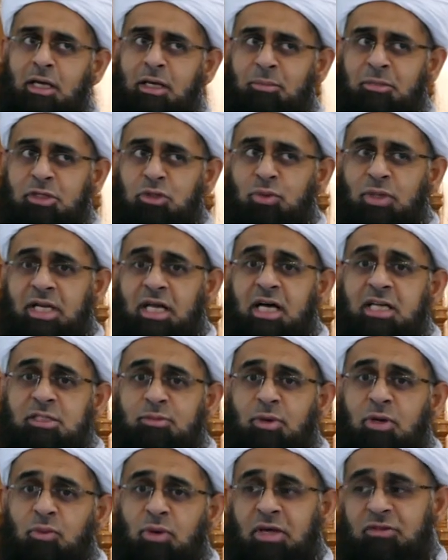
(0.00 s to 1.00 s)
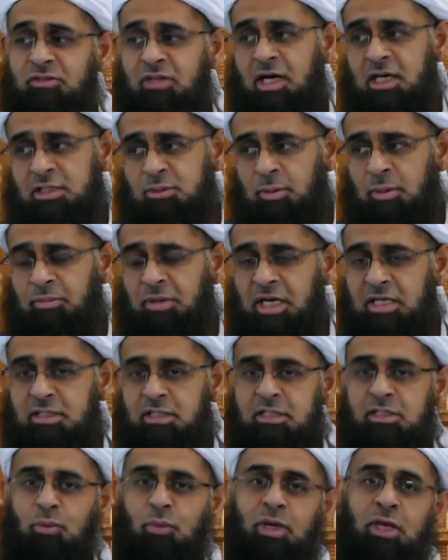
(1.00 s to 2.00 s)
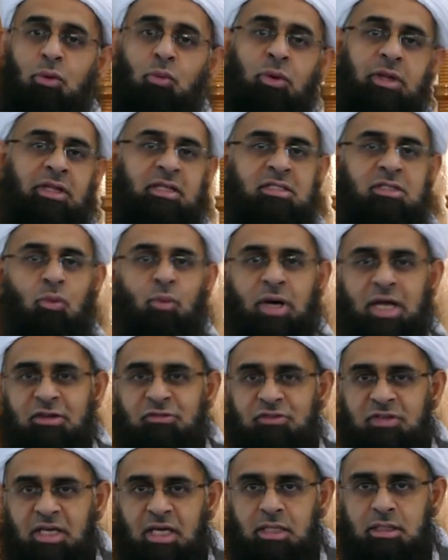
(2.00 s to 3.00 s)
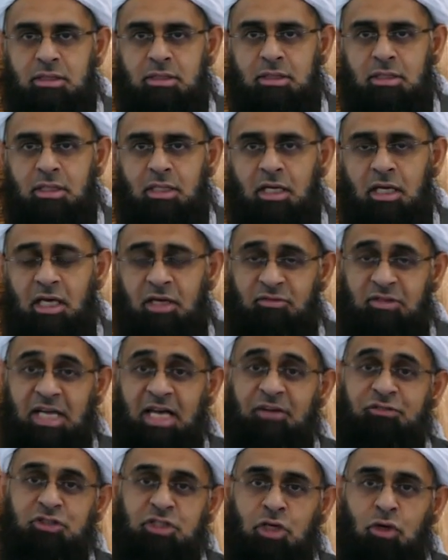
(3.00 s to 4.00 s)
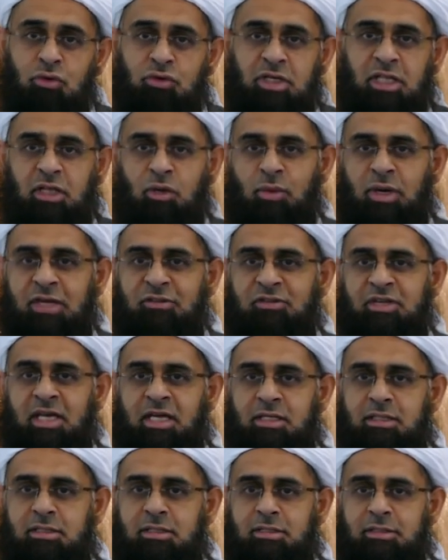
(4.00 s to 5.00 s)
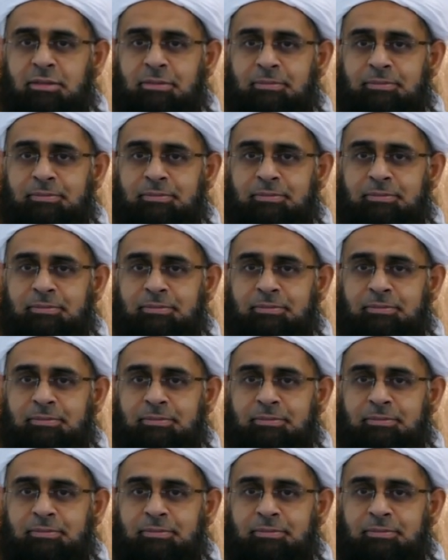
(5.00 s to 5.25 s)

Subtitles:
Between the husband and wife, the husband passes away, what does the wife get? If they have children, the wife gets